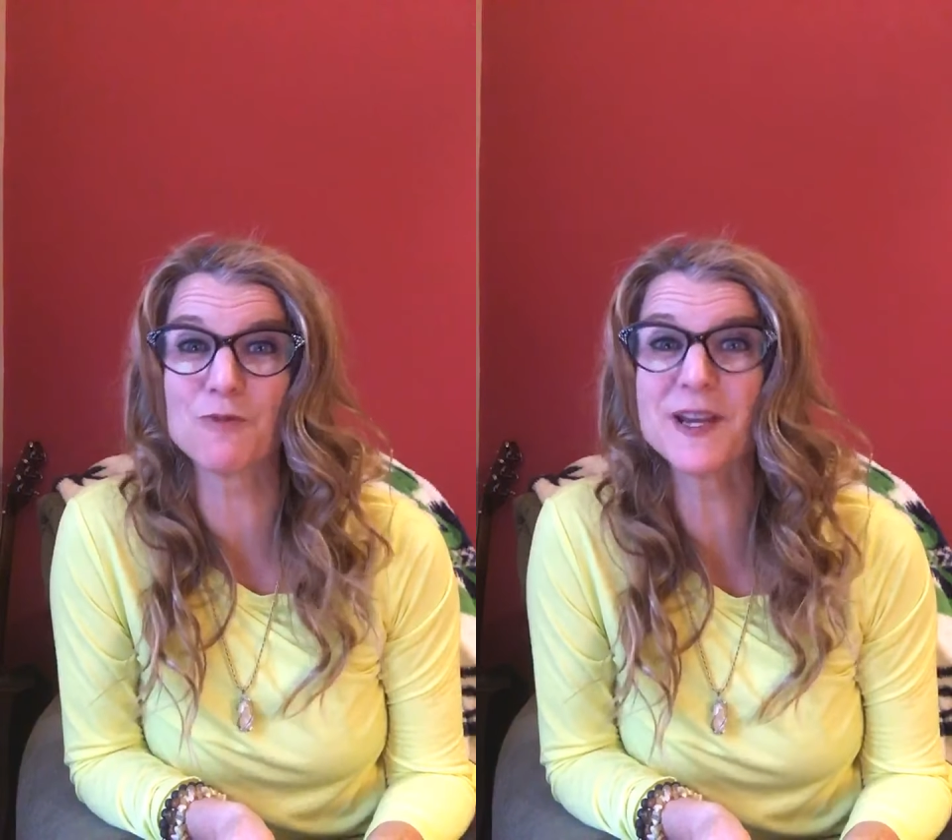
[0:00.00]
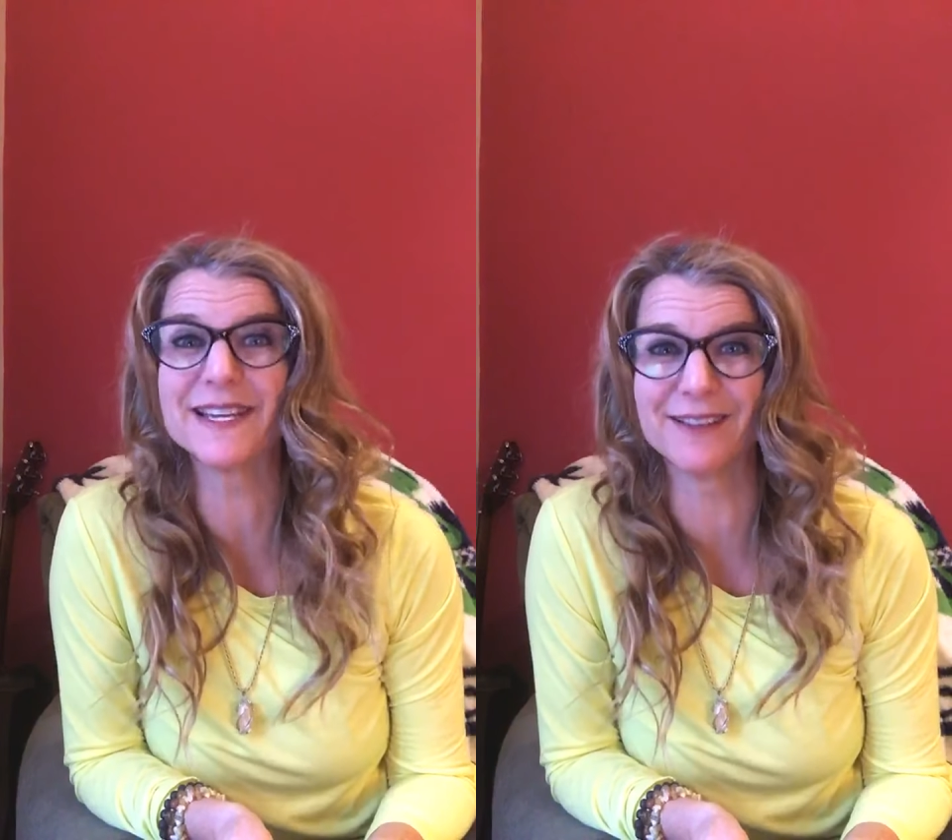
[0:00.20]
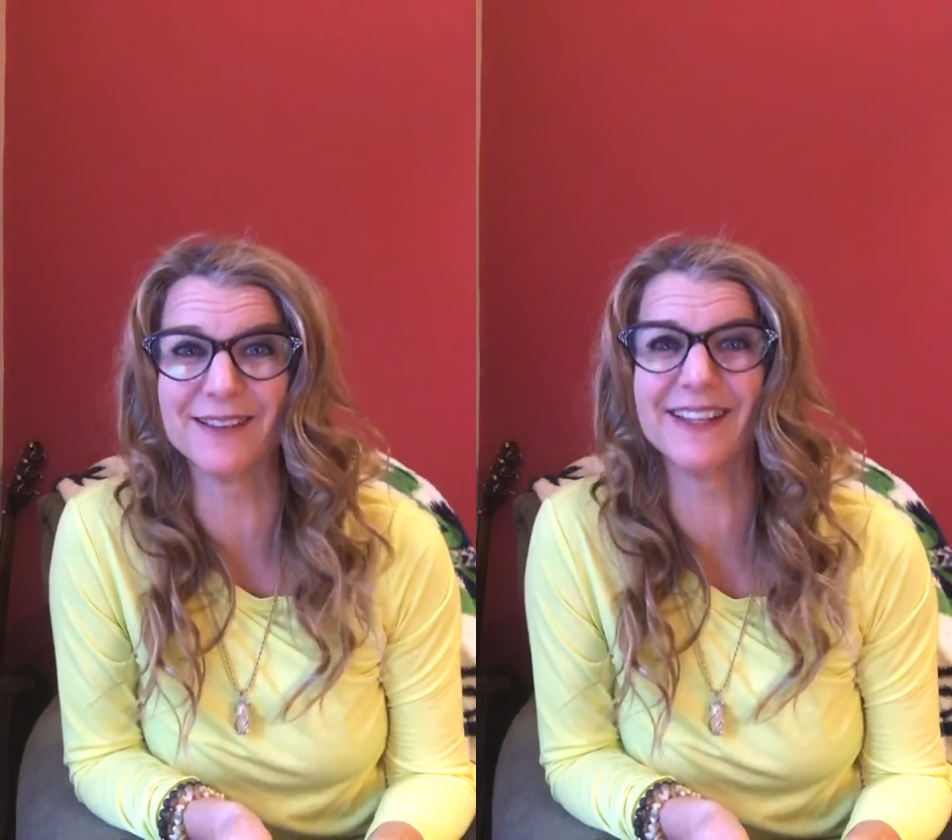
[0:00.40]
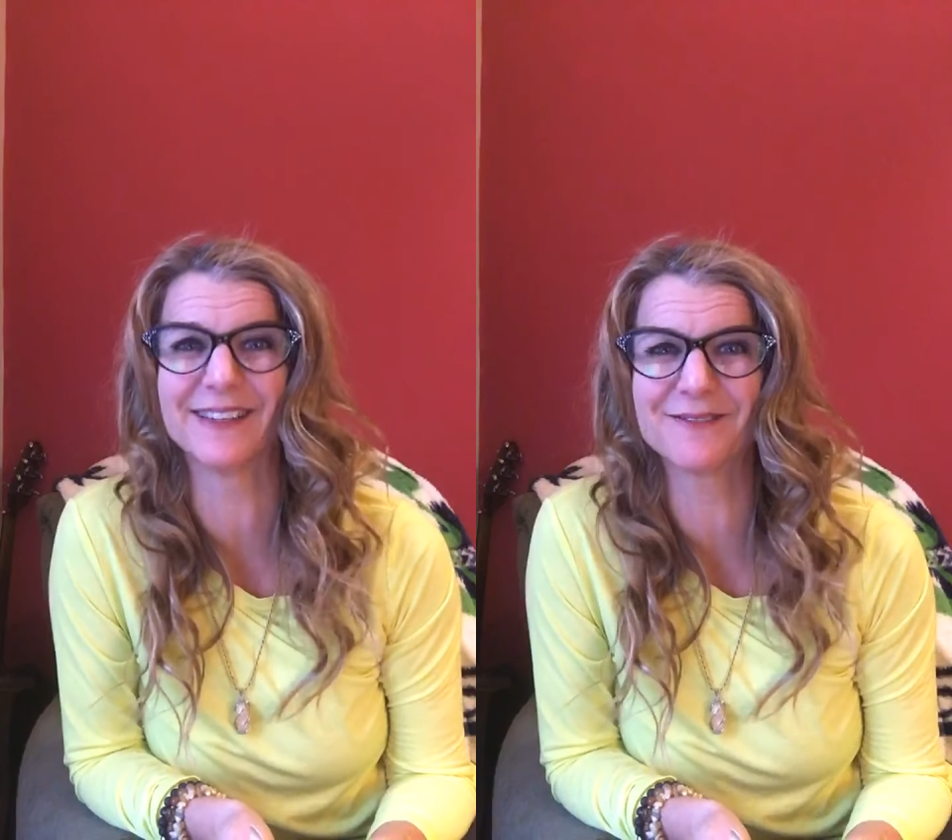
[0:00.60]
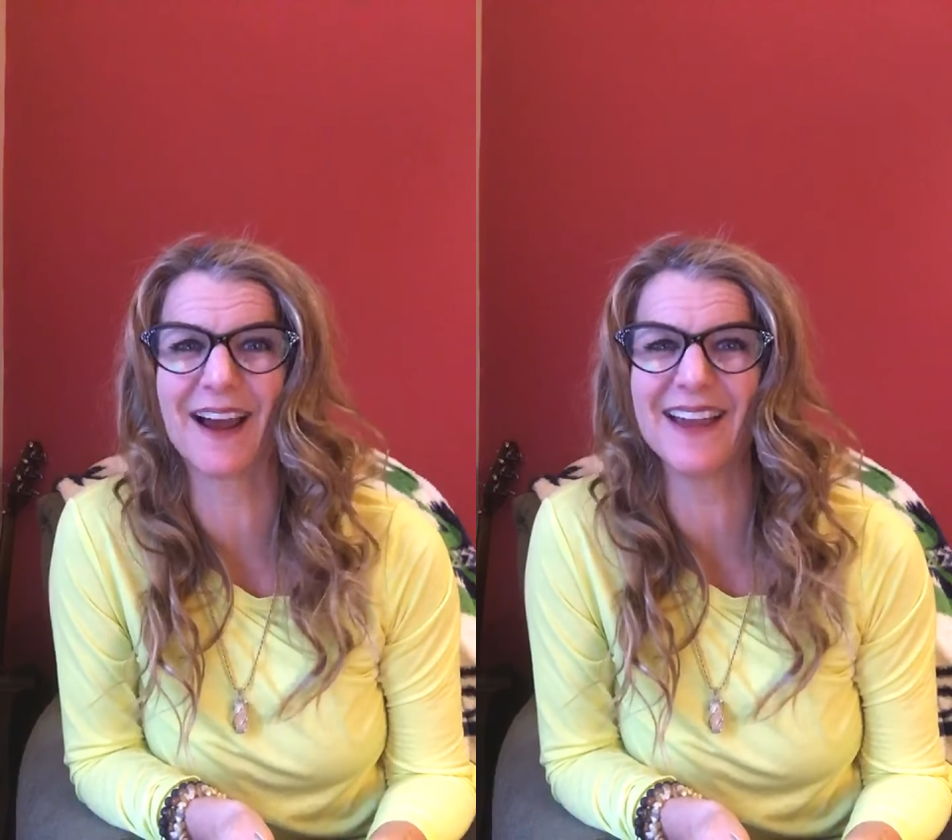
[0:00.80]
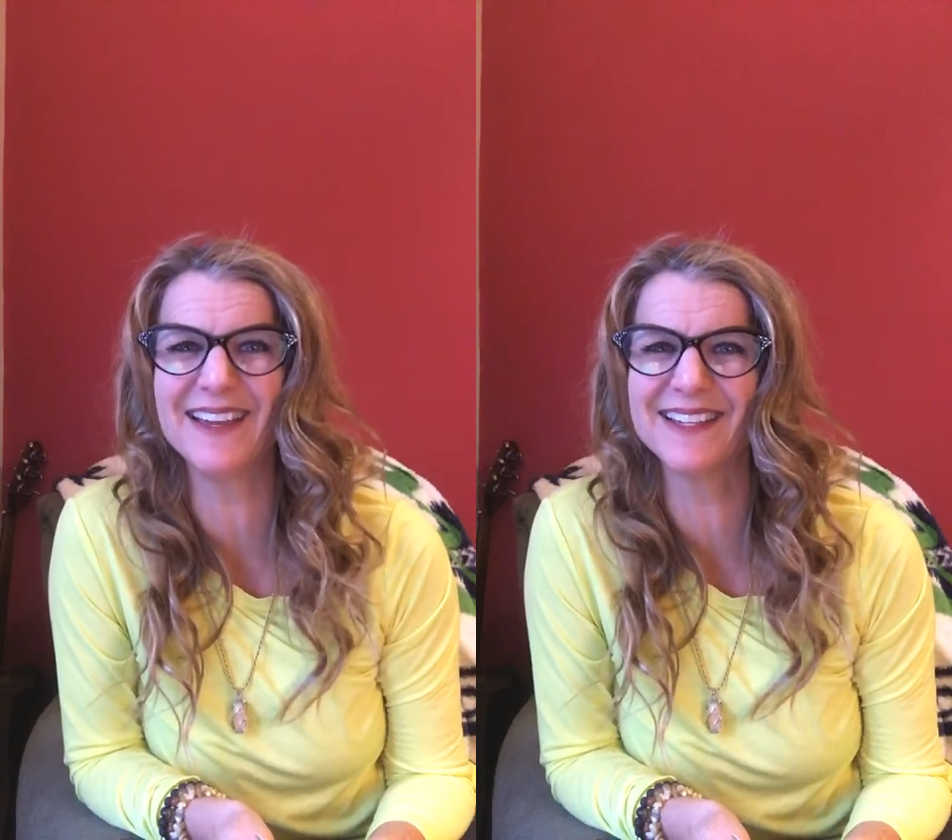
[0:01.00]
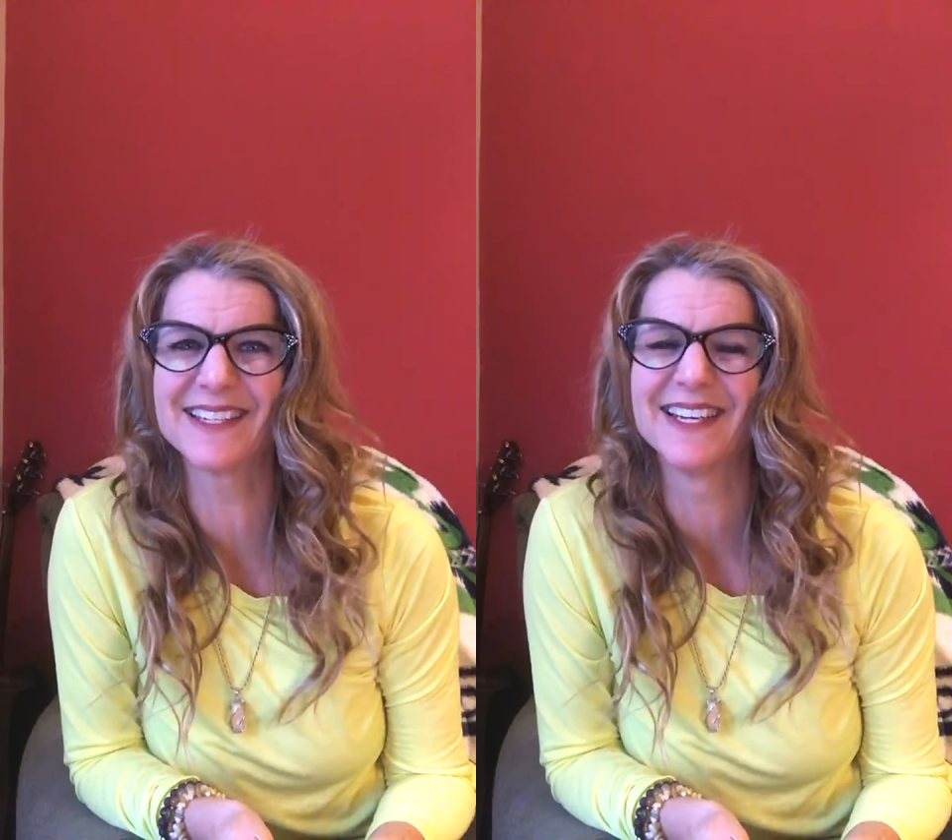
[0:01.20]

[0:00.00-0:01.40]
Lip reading: real, right?